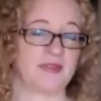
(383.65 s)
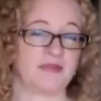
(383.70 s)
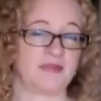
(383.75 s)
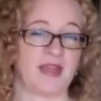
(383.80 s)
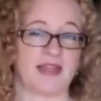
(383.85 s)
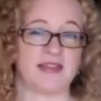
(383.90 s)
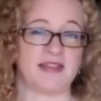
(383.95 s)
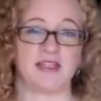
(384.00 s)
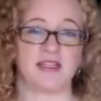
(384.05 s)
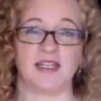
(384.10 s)

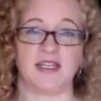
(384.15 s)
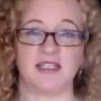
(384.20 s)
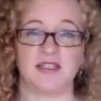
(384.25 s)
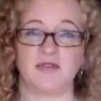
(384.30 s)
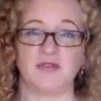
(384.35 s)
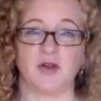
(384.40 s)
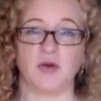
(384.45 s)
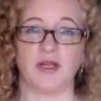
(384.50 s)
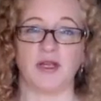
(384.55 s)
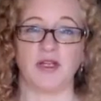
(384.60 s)
That's a nice
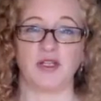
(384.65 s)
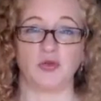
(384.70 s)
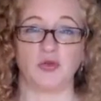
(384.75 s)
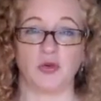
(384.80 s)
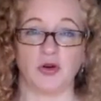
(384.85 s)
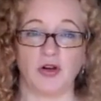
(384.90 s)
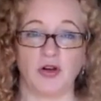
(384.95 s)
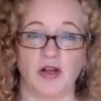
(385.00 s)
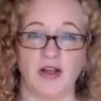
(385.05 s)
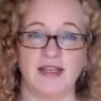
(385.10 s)
fun way to
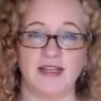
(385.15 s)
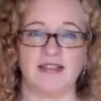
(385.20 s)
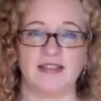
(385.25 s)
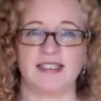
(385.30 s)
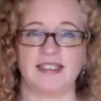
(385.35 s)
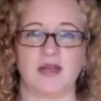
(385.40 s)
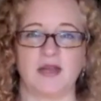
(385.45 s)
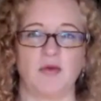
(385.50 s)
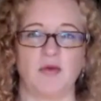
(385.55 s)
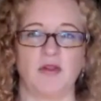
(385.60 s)
work on it and
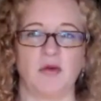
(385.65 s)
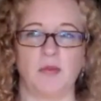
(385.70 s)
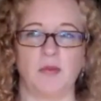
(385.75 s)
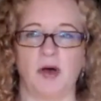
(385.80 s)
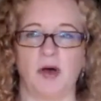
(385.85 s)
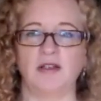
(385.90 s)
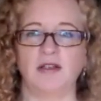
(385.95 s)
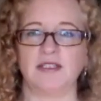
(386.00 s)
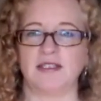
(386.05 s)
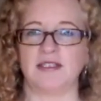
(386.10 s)
say, well, a
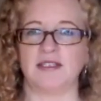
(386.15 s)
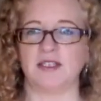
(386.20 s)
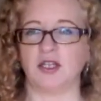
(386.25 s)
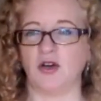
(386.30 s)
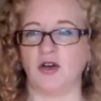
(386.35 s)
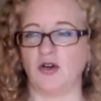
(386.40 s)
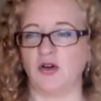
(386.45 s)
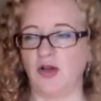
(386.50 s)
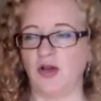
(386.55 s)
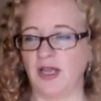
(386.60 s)
ball doesn't
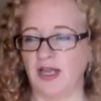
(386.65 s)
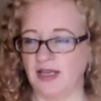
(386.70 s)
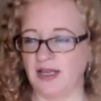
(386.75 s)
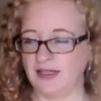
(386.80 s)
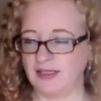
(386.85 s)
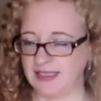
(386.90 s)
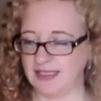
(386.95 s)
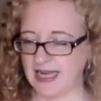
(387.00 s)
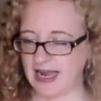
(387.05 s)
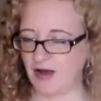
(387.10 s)
go
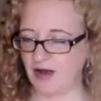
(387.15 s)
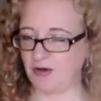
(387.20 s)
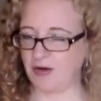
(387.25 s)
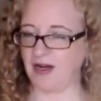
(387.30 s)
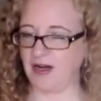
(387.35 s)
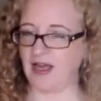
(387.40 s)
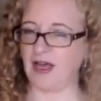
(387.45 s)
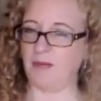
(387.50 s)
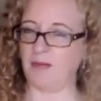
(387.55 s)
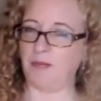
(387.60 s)
down
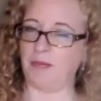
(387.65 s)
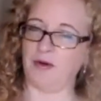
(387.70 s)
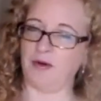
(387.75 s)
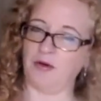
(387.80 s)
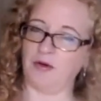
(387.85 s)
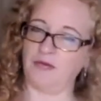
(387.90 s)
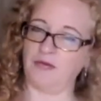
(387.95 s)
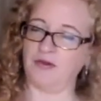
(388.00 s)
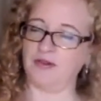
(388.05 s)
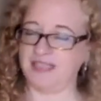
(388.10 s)
and up and
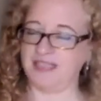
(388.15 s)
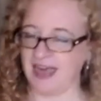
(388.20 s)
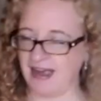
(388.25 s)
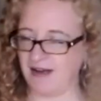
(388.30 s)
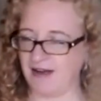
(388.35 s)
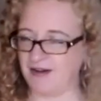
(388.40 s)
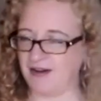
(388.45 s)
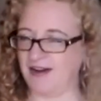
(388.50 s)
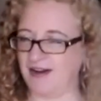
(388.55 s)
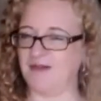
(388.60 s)
over,
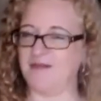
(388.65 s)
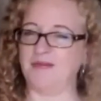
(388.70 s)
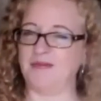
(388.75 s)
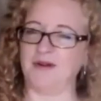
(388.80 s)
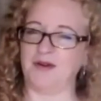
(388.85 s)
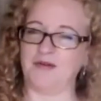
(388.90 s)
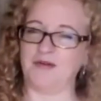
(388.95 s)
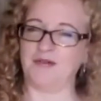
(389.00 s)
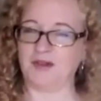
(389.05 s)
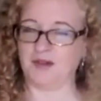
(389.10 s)
down and up and
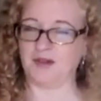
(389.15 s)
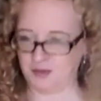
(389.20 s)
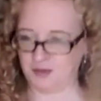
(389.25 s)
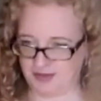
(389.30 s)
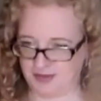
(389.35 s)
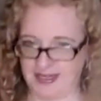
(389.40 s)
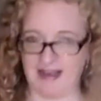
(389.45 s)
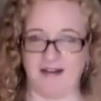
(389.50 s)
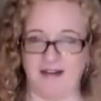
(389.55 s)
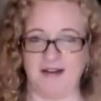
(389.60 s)
over. It goes
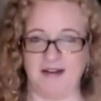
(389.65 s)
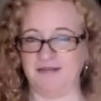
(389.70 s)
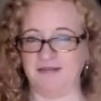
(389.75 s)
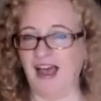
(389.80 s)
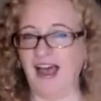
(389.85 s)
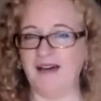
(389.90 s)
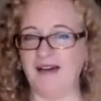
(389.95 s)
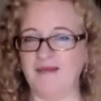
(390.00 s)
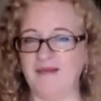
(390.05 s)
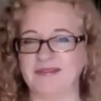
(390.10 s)
down and
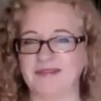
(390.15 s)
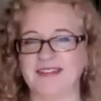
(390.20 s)
up.